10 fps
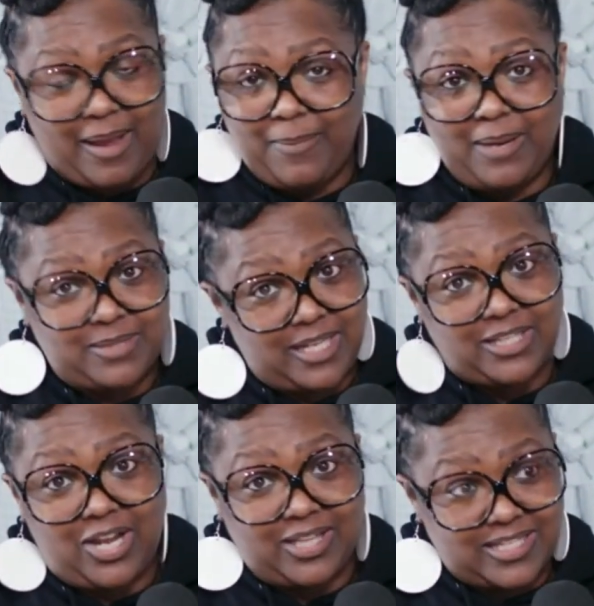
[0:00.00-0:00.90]
I mean, I'm telling
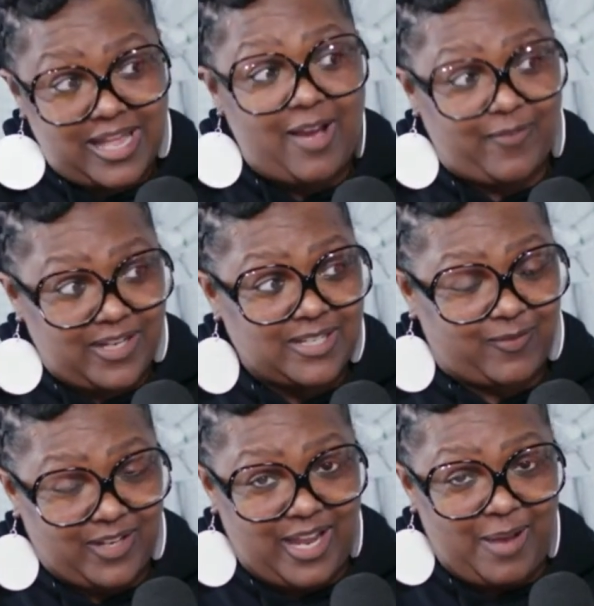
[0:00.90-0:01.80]
y'all, this outfit is
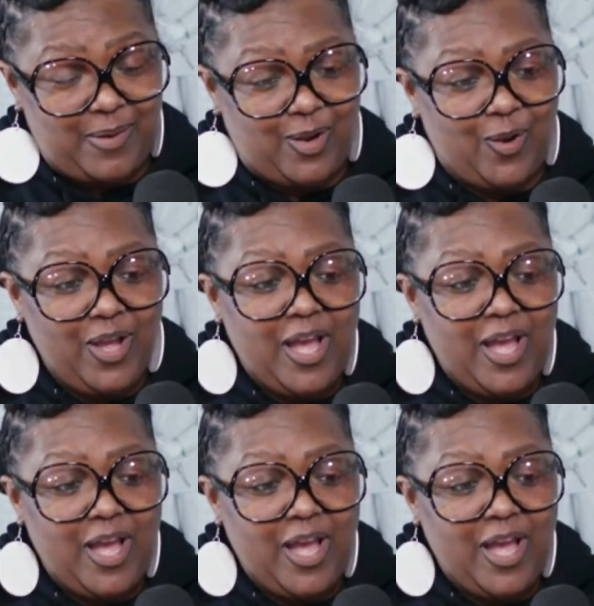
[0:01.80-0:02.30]
phenomenal.